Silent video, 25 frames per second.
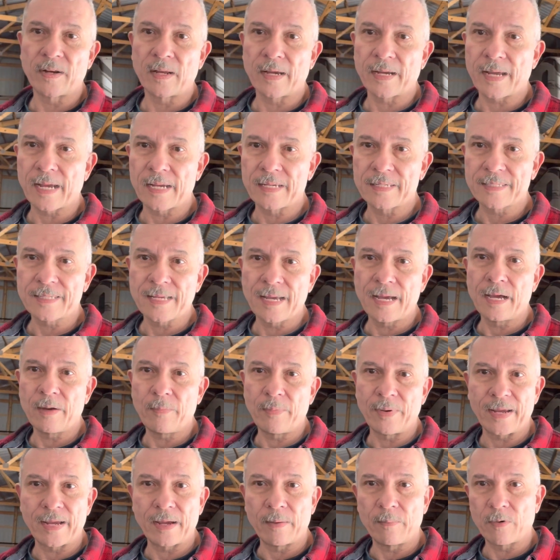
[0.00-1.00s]
Like I said,
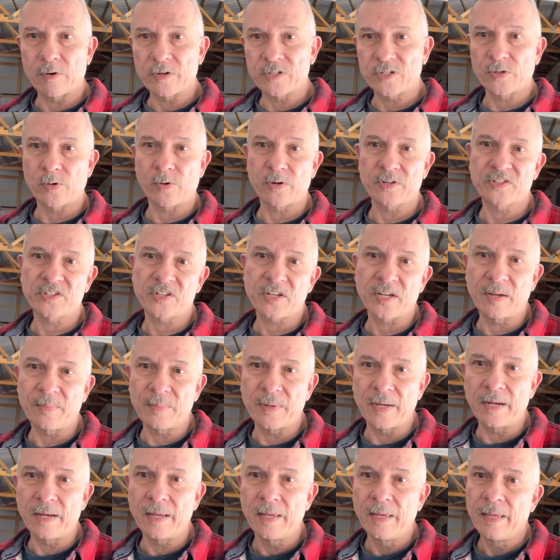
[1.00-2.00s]
we got more shorts
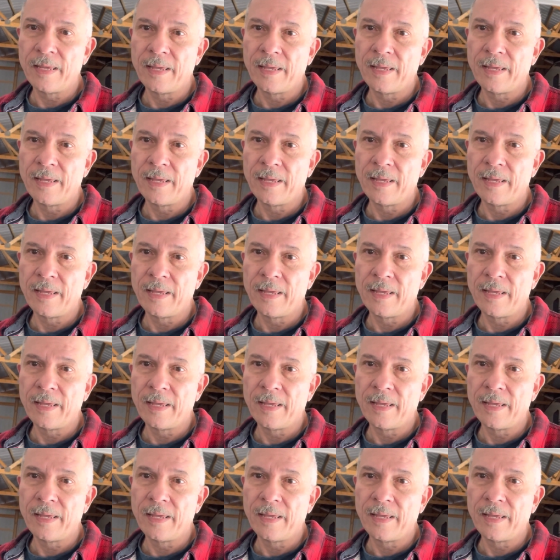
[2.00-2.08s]
coming,